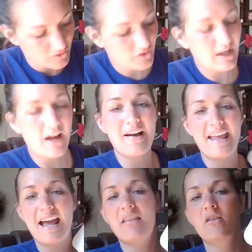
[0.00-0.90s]
so now I
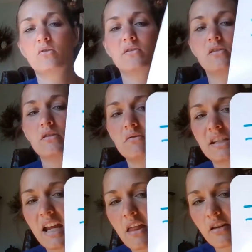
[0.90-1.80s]
add those two
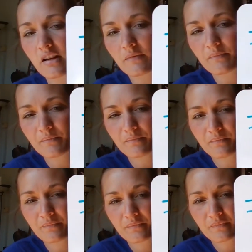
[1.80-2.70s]
together.
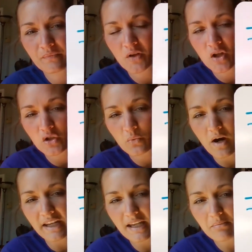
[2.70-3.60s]

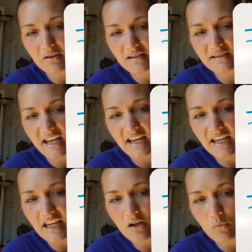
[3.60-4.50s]
20 plus 8
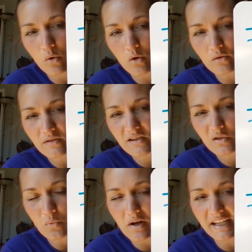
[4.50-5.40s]
equals
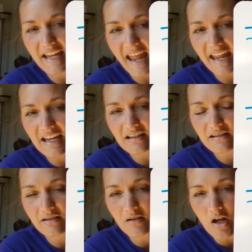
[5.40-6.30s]
28.
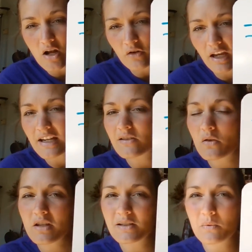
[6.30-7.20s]
Okay, so
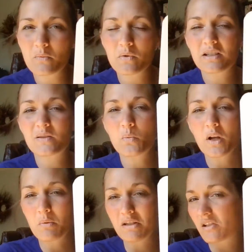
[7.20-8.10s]
this one was
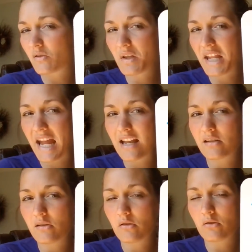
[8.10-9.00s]
where we just only had
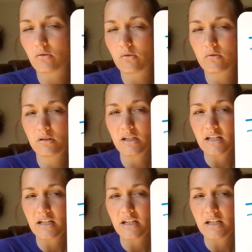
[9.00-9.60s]
to